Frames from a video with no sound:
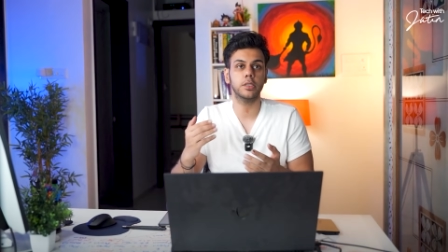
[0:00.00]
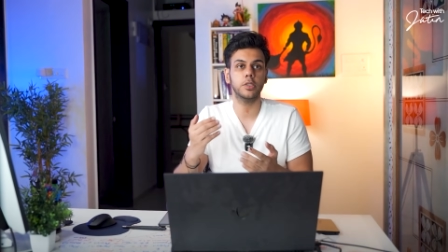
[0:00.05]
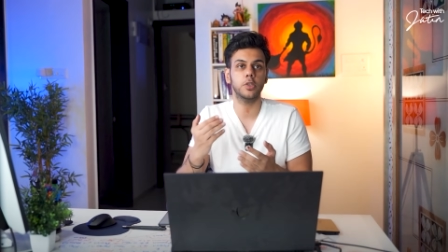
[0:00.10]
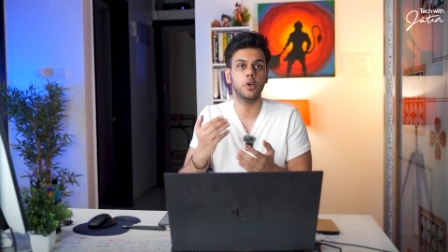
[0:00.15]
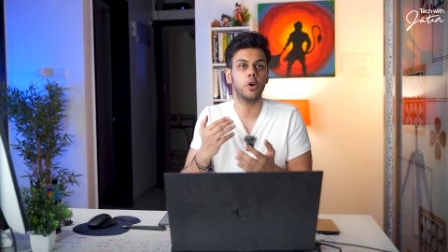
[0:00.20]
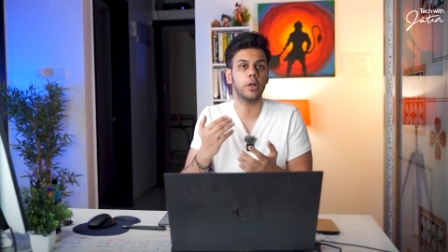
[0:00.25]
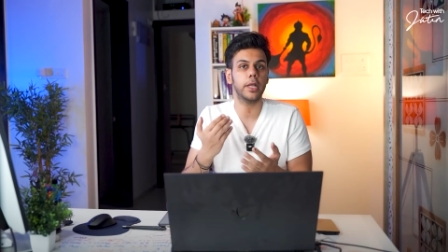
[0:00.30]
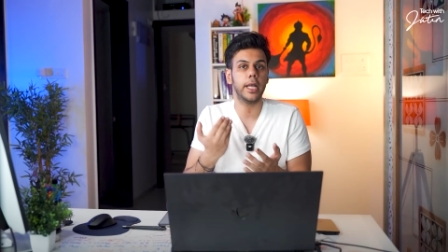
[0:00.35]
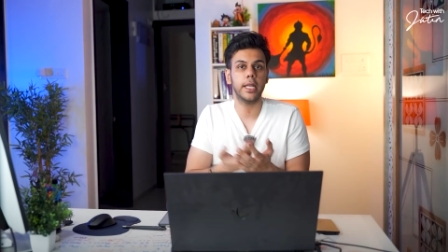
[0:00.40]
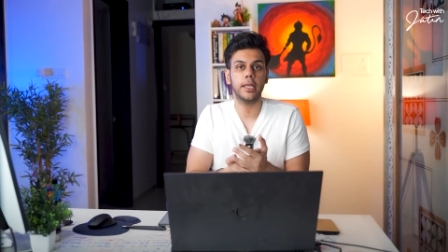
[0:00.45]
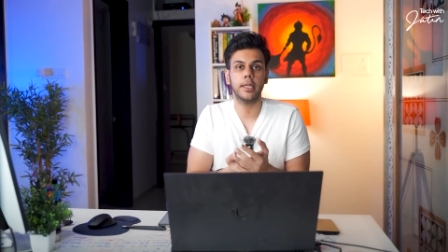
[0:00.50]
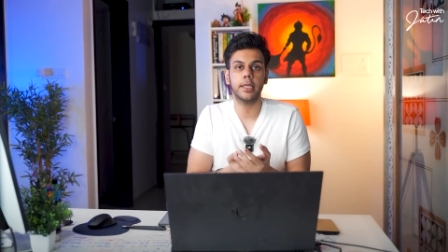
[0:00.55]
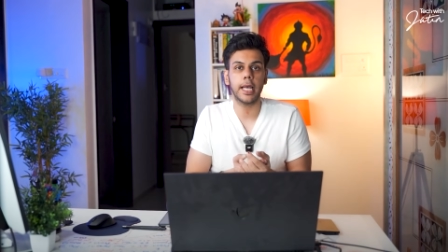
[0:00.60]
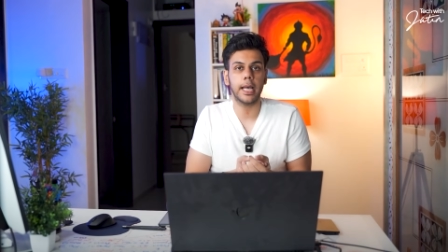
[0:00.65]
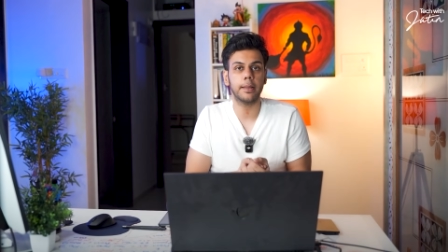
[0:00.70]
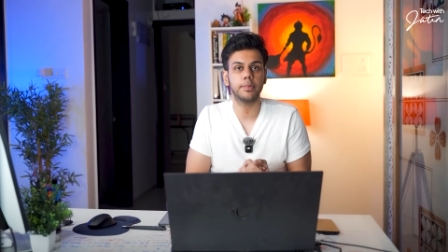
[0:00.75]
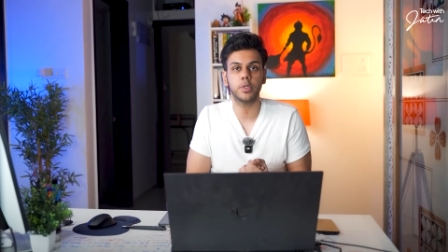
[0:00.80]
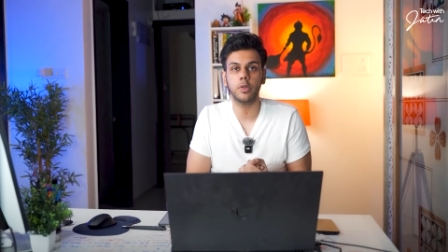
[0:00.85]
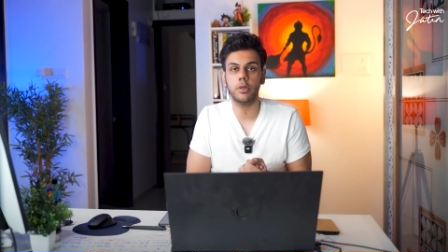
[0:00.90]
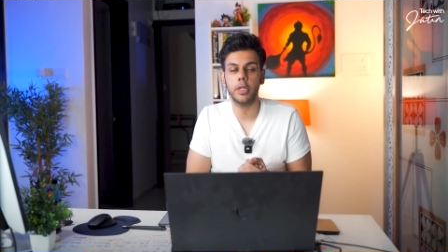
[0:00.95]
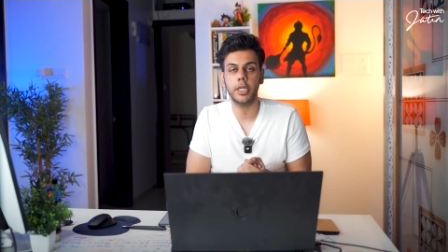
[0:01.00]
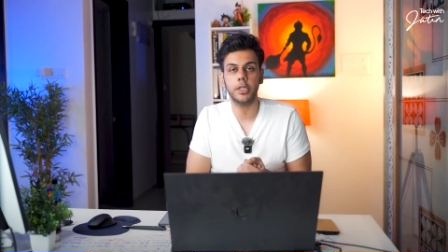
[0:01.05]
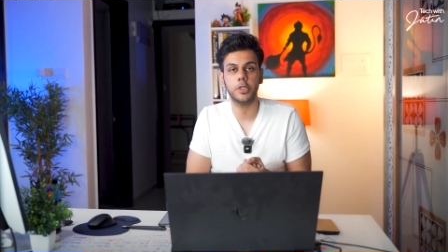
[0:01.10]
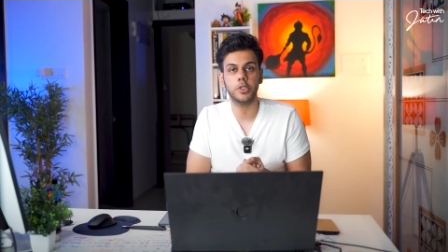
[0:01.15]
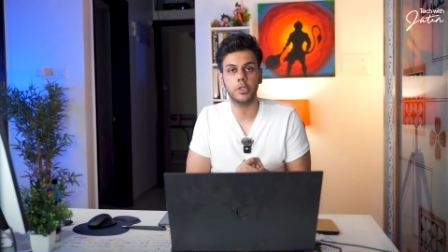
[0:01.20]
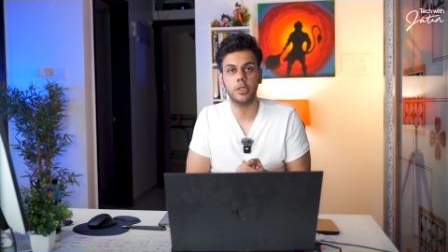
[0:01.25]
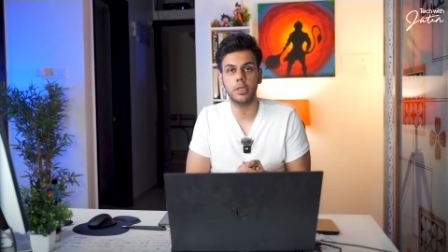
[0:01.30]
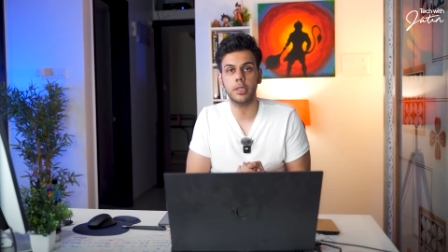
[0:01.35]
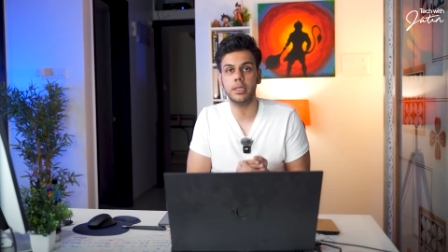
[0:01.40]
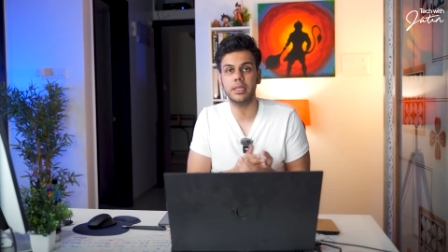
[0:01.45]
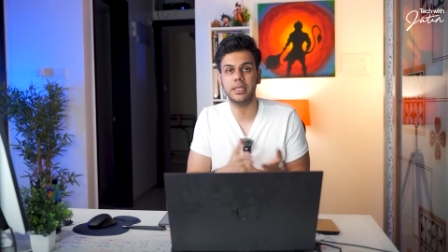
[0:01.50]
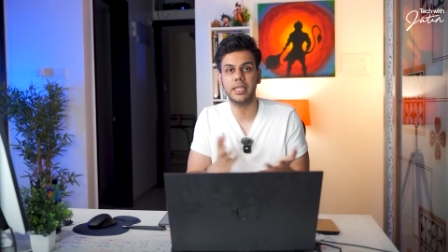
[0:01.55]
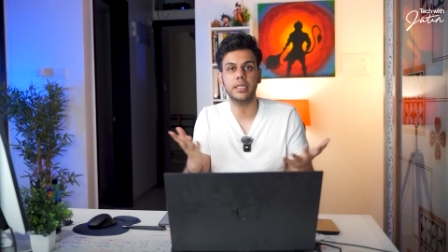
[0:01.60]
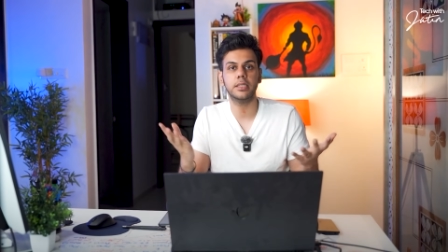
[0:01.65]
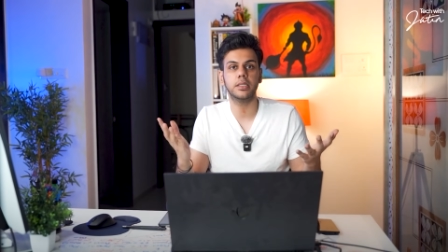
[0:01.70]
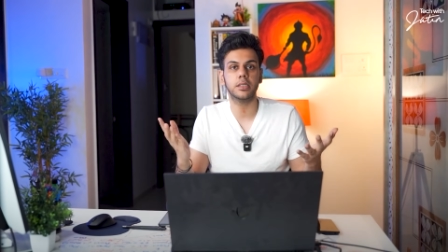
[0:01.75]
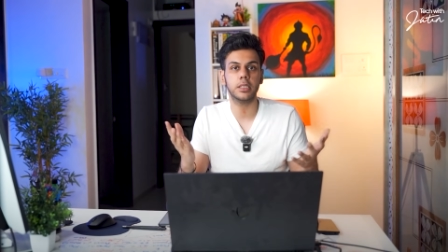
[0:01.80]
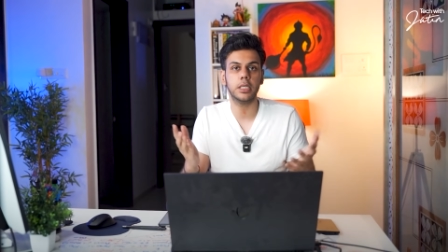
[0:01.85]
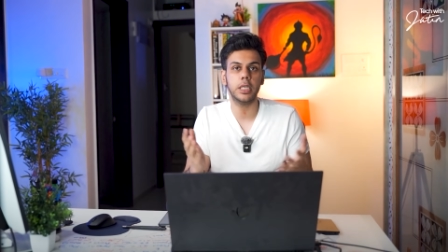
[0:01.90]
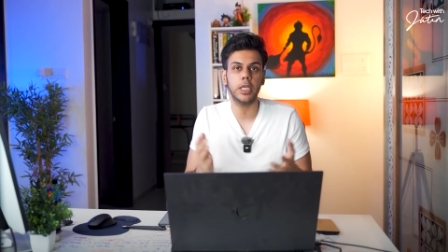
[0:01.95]
your encapsulation,
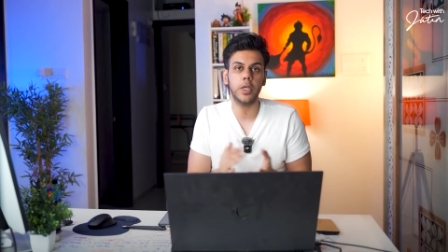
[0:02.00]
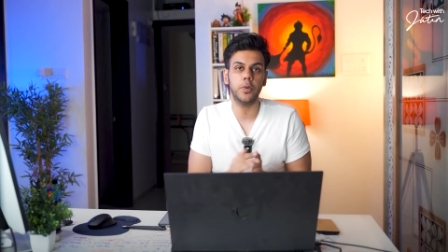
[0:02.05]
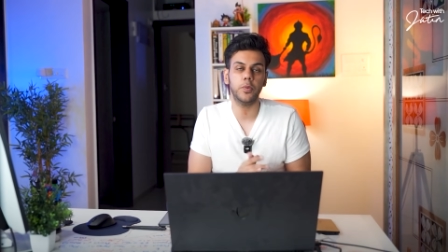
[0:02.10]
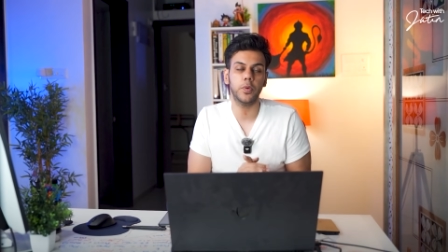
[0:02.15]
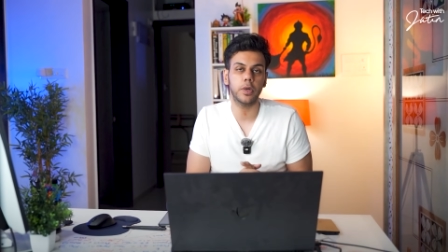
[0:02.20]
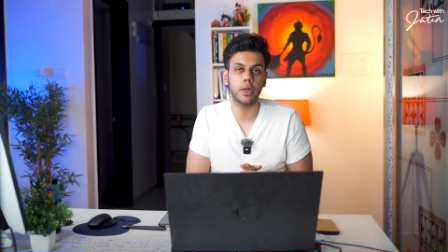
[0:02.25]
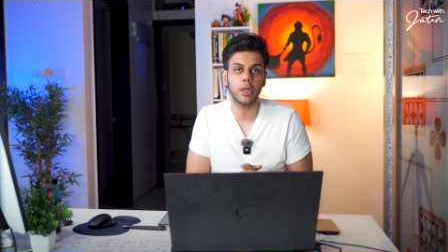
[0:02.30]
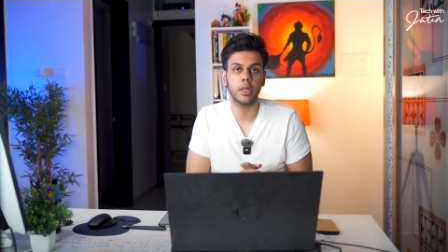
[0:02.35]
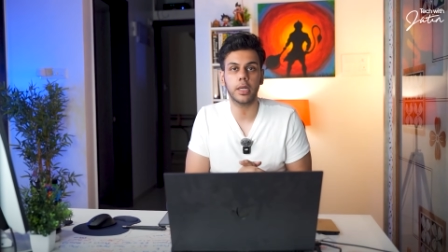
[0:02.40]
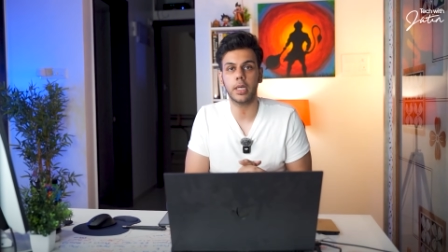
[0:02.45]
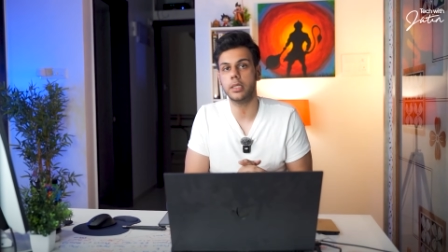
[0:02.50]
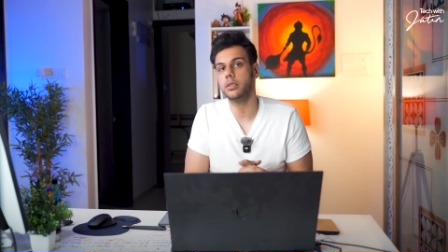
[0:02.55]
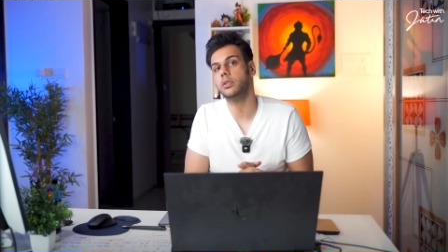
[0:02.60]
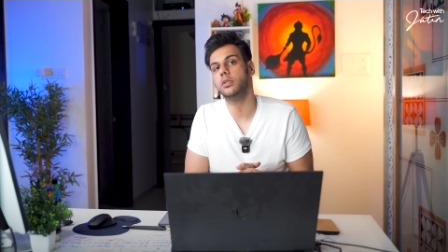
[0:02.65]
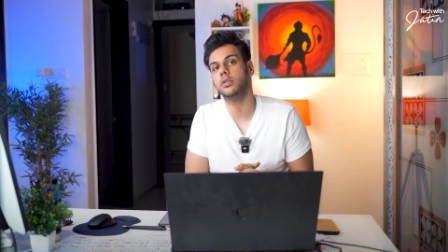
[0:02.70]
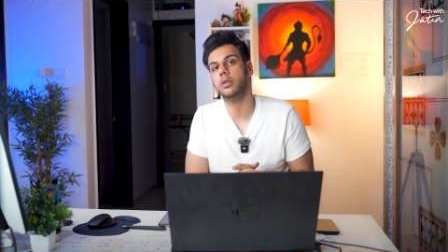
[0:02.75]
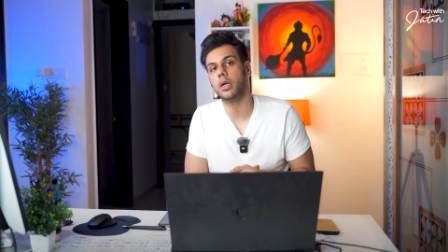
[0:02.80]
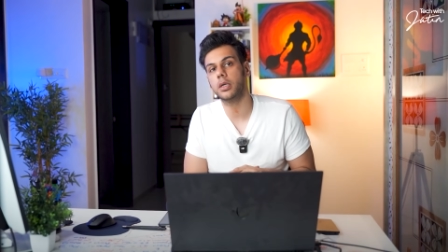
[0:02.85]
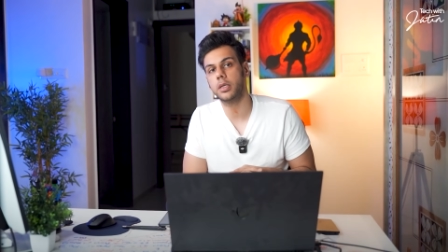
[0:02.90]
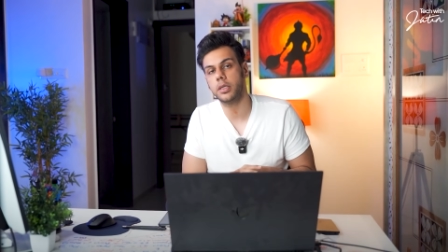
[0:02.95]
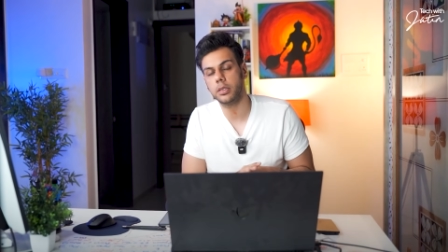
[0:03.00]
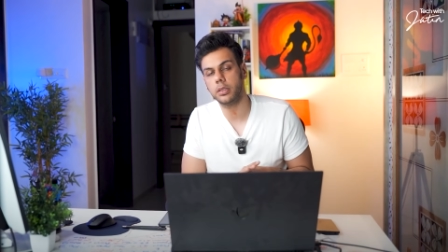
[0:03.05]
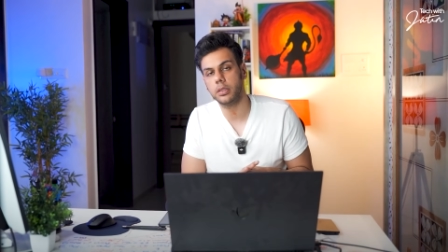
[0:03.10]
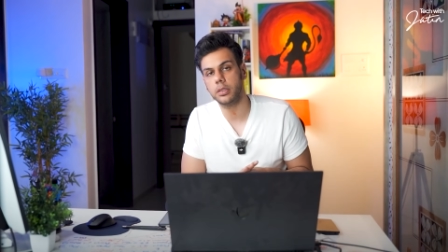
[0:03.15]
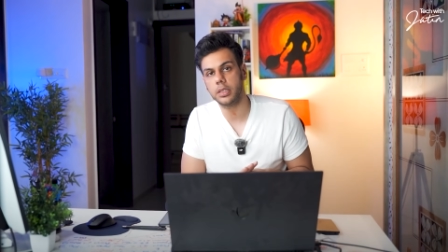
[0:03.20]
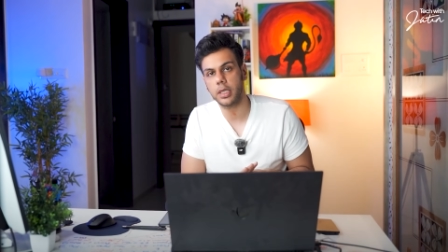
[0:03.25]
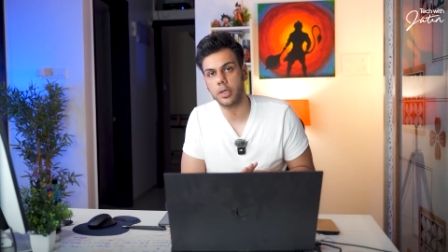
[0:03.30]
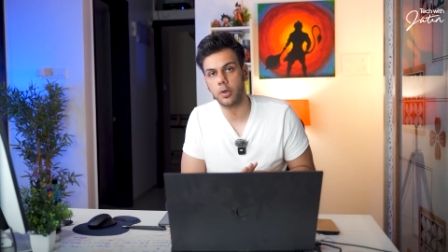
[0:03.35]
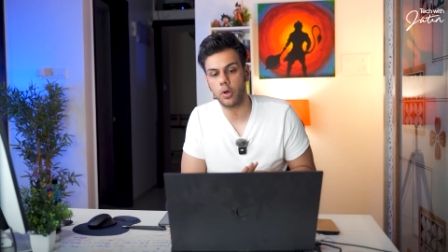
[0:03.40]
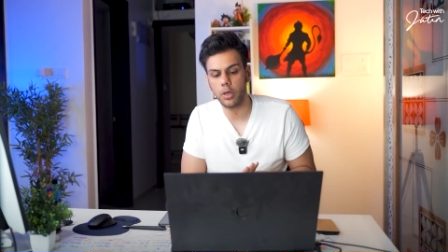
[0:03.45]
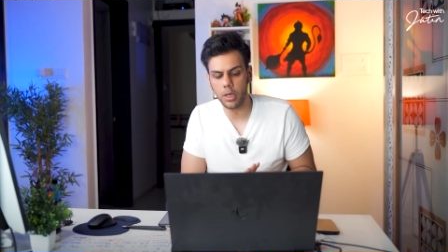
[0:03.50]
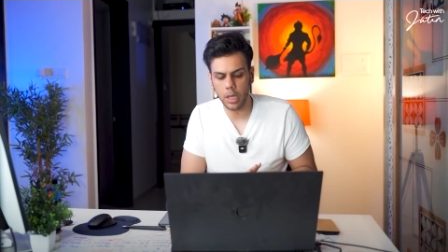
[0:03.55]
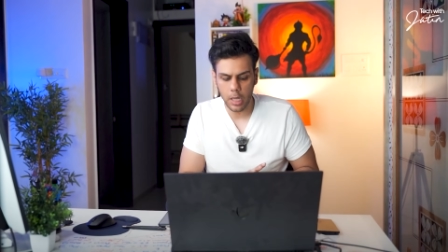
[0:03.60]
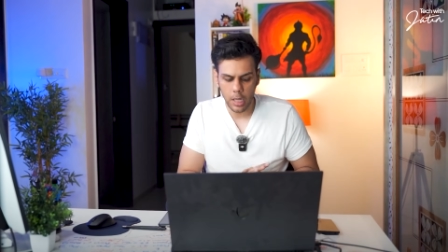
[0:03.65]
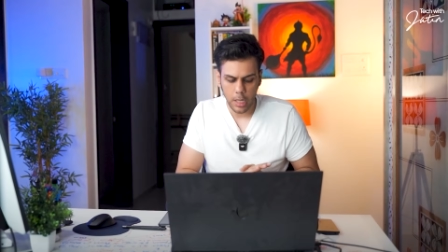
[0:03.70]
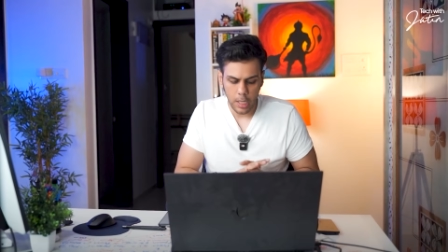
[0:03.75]
this keyword, constructors, and all.